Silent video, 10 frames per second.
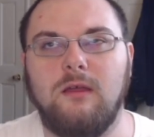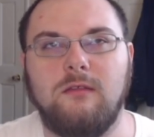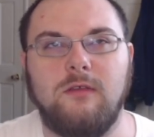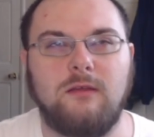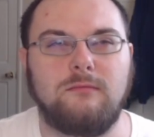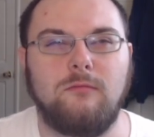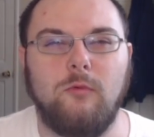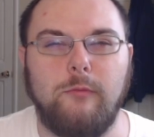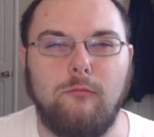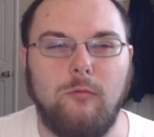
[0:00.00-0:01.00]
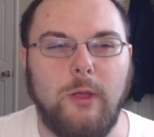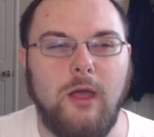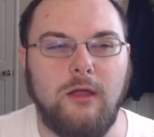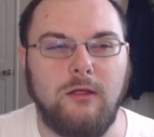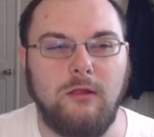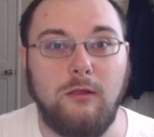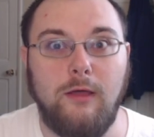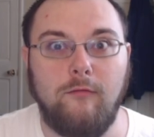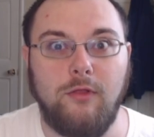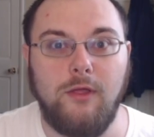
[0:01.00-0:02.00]
it's like we gotta
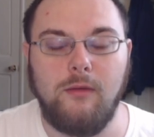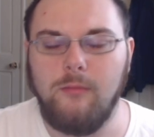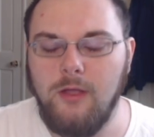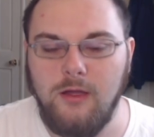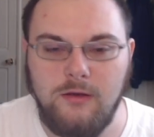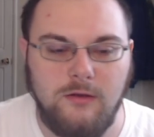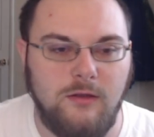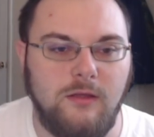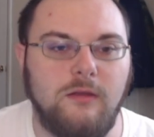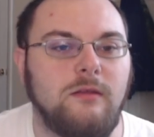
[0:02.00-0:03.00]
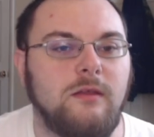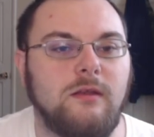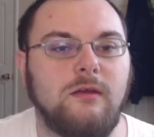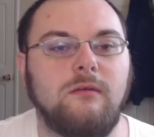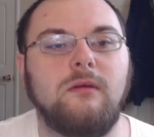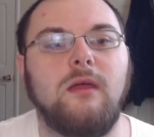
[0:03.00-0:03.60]
level up kind of deal, you know.